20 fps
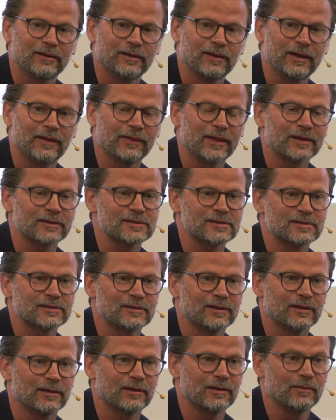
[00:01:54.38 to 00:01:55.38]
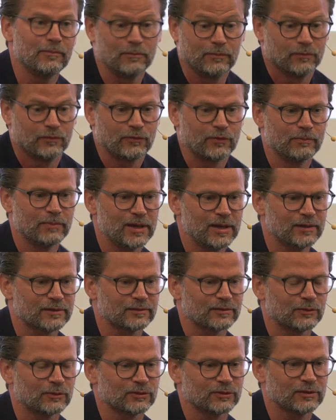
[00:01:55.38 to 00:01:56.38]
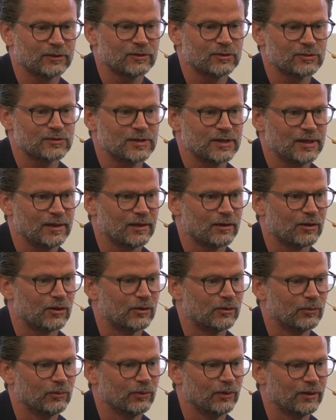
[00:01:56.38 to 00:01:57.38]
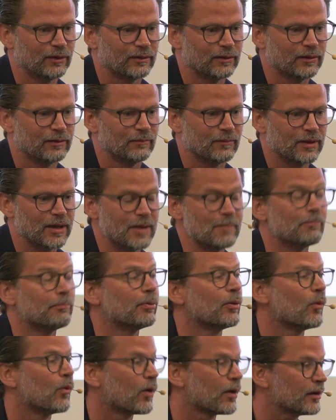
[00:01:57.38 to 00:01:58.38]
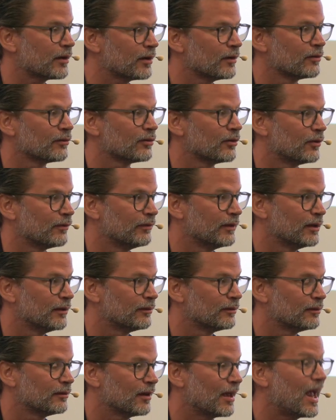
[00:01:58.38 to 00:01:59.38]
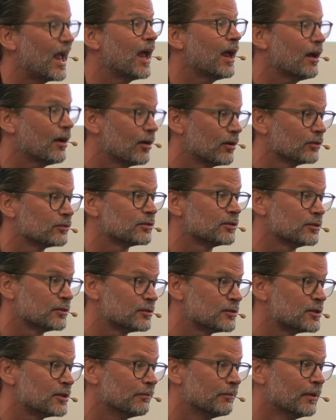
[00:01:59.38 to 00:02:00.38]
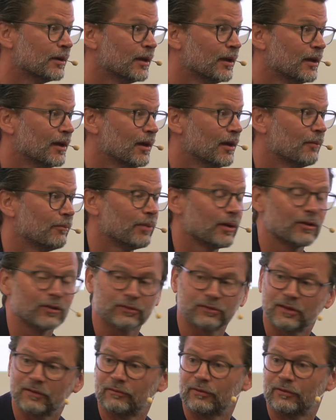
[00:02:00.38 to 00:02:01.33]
and that's uh, um, for me, it's also to see the whole importance of this ecosystem, because the